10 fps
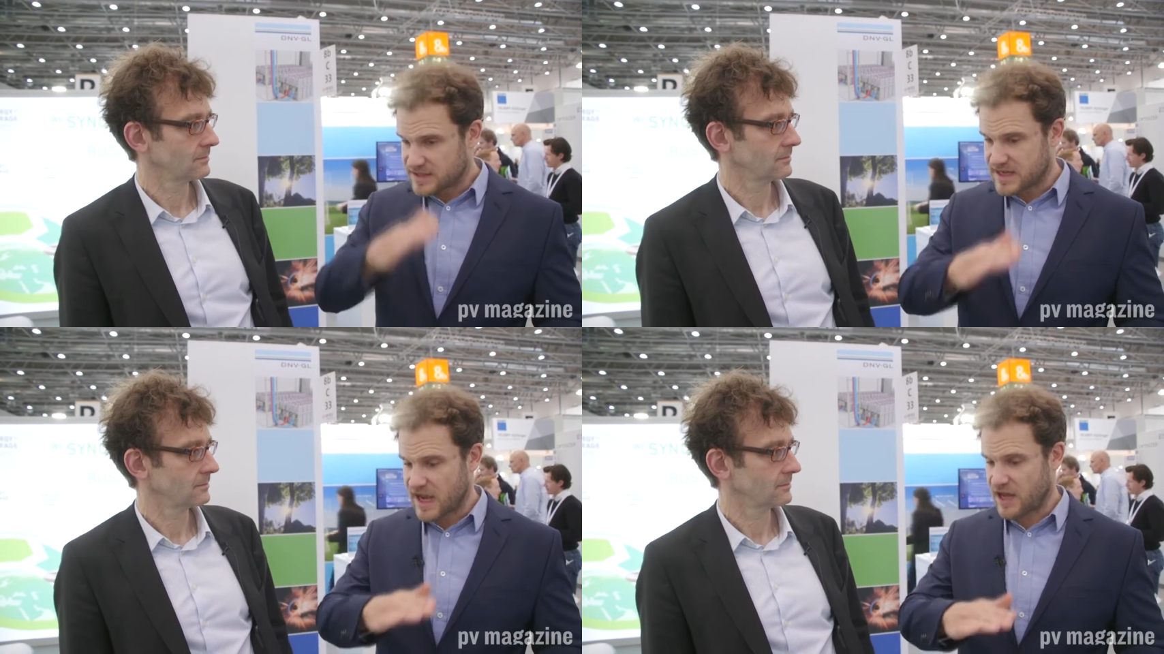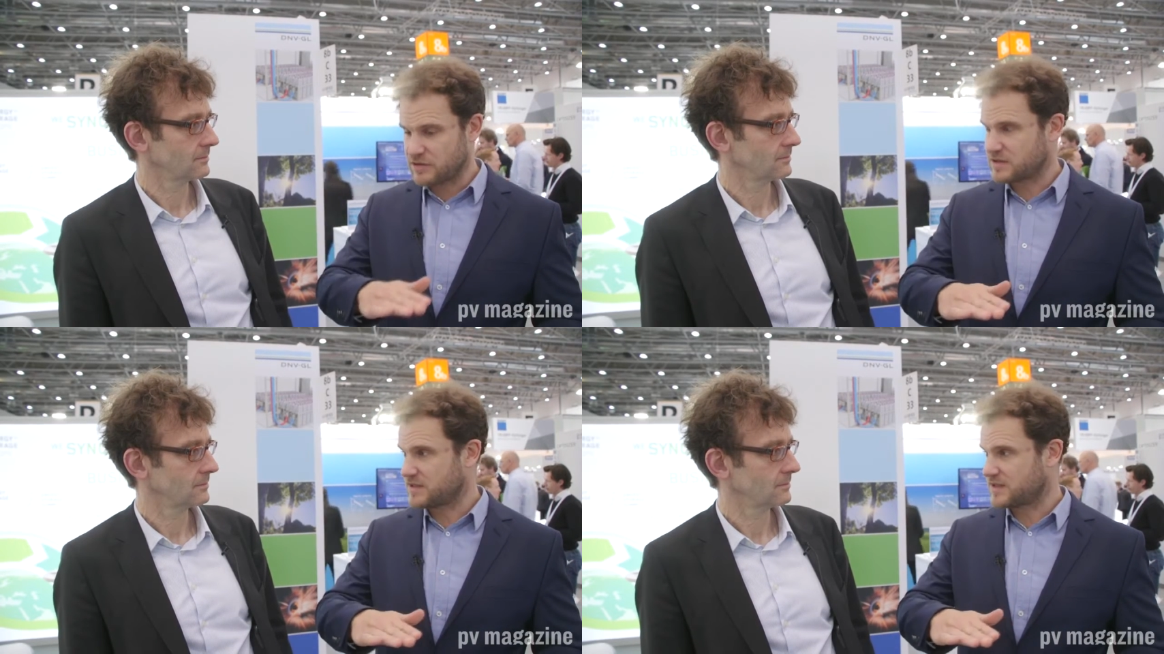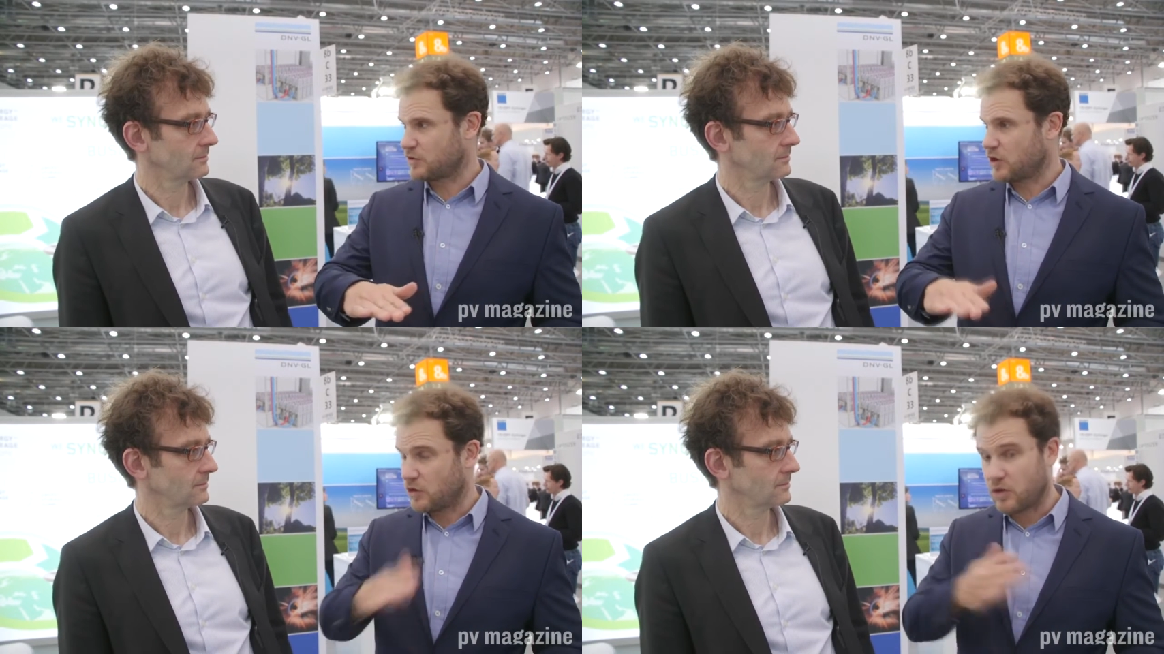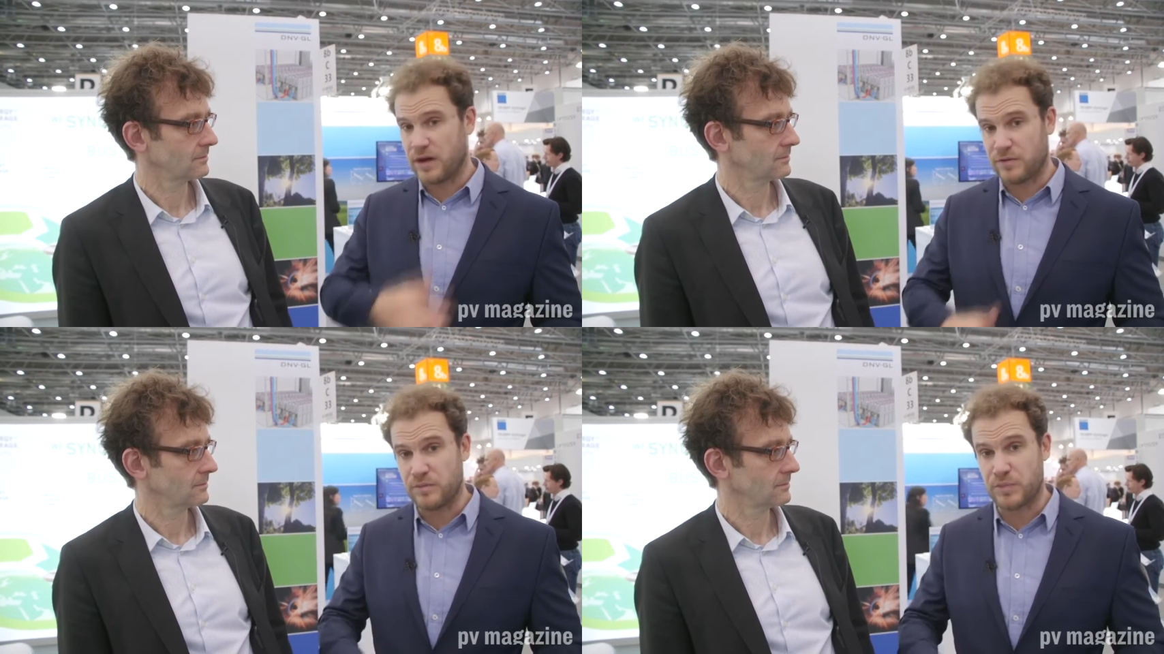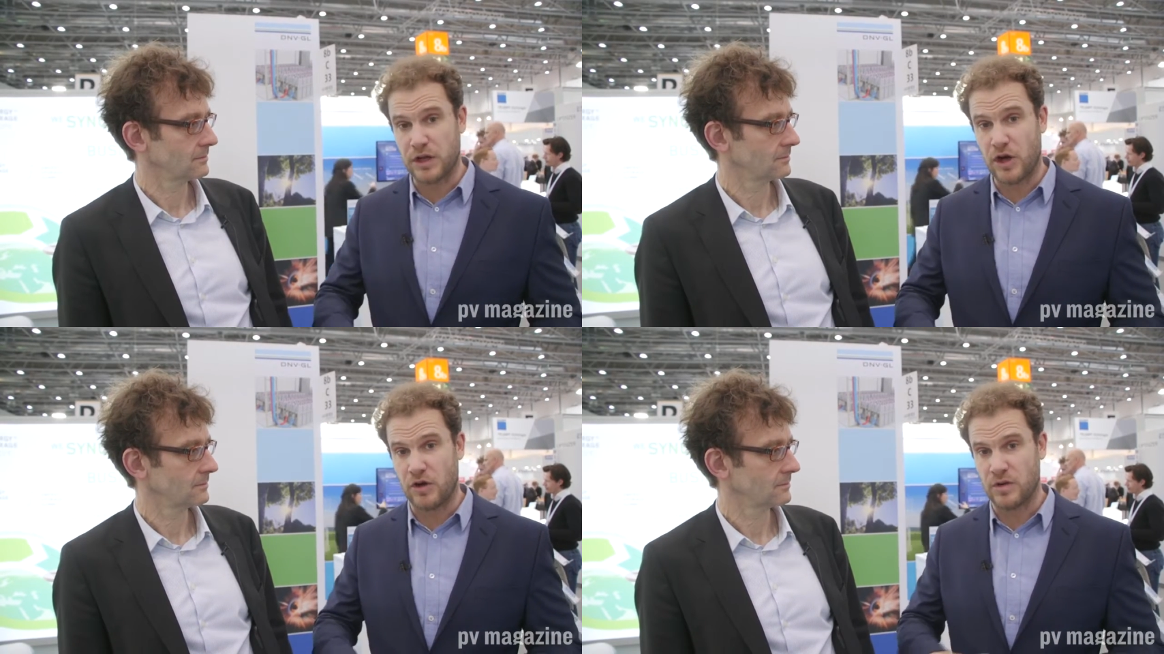Speaker 1: down to zero or even
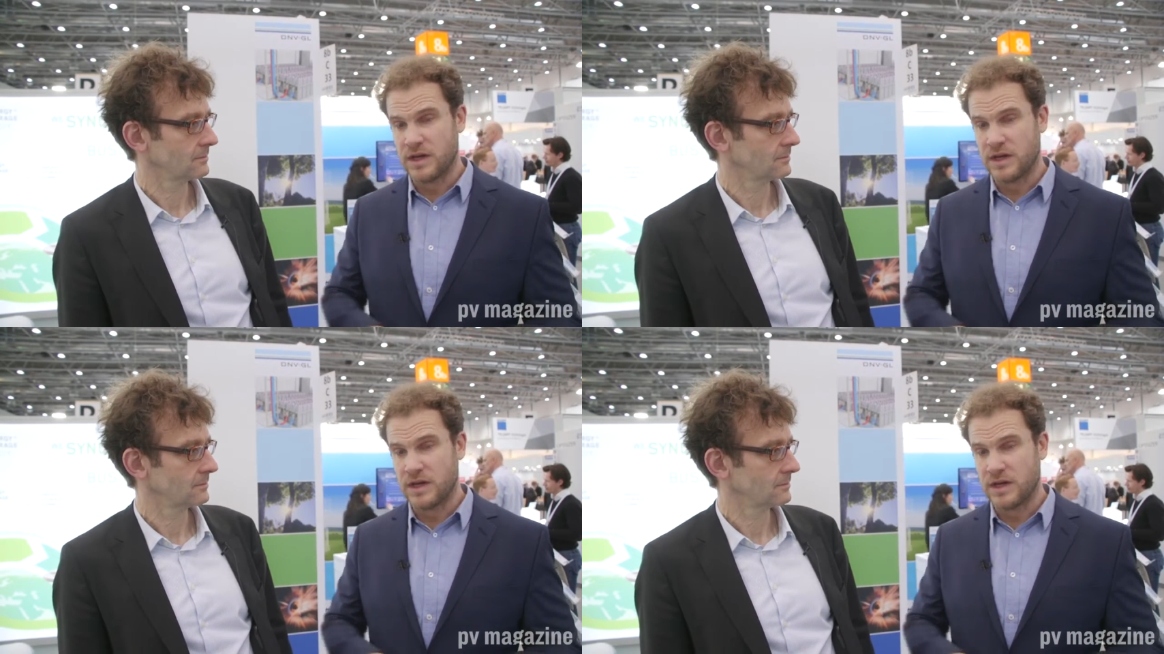below.